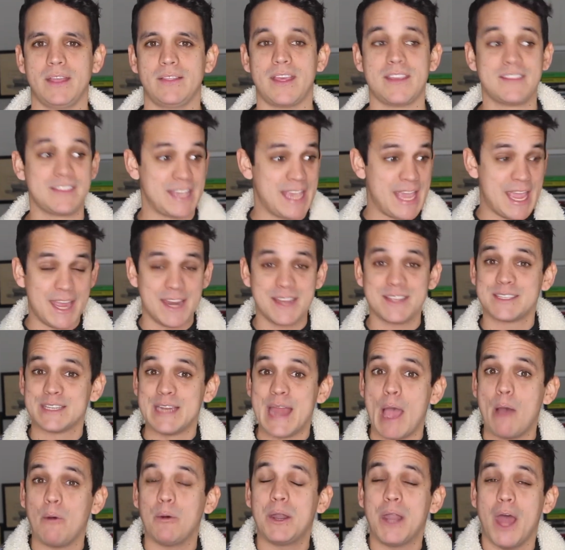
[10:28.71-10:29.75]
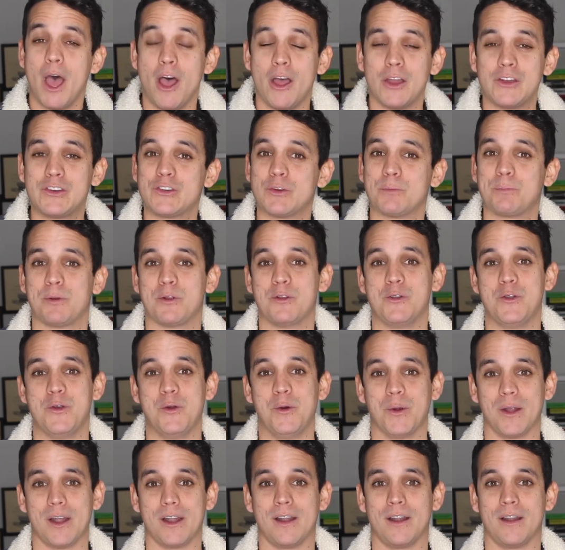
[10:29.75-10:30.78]
This kid is now an
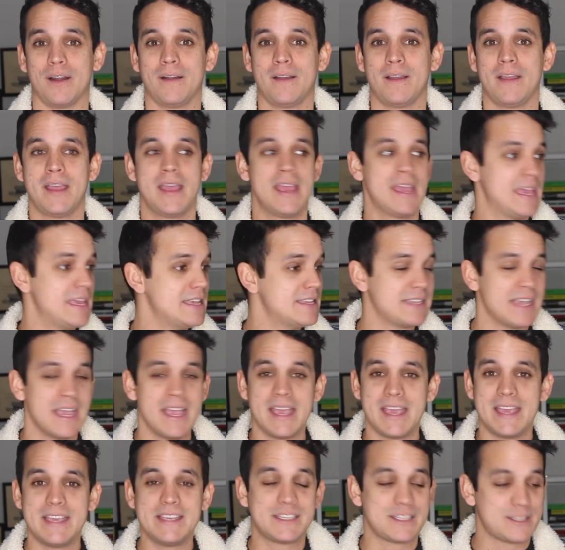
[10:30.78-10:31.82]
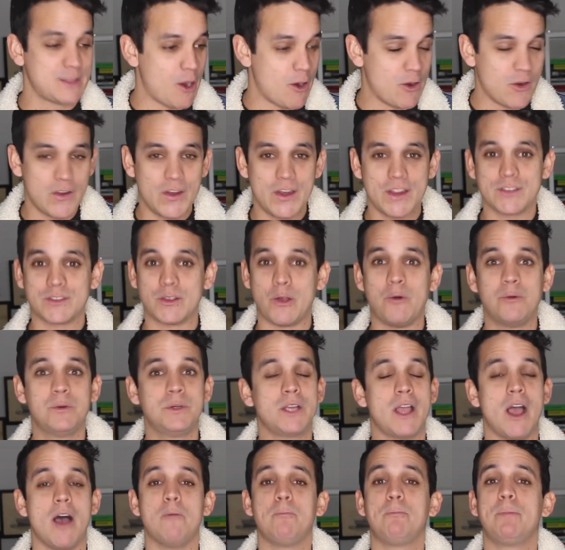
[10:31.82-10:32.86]
entrepreneur. He's started his own
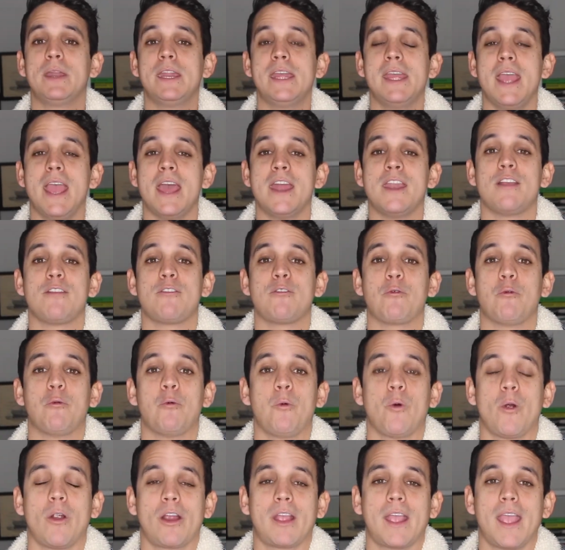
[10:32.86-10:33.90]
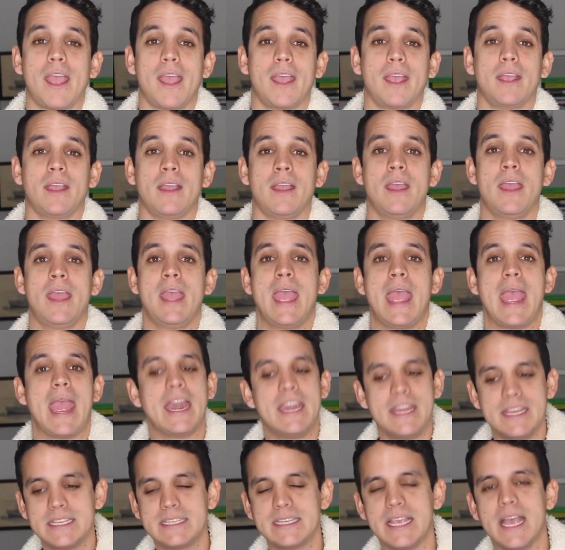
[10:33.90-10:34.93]
company and it's working. And
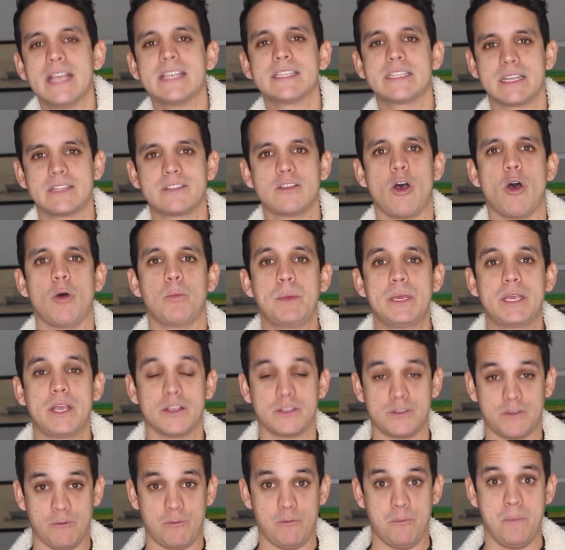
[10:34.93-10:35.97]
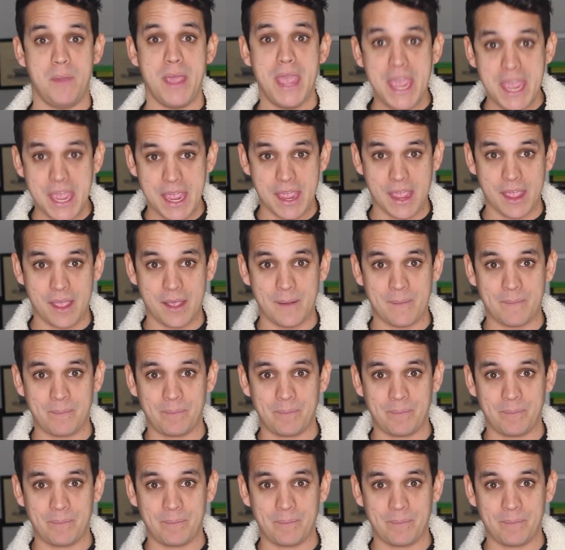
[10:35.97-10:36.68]
he says it's all because of me.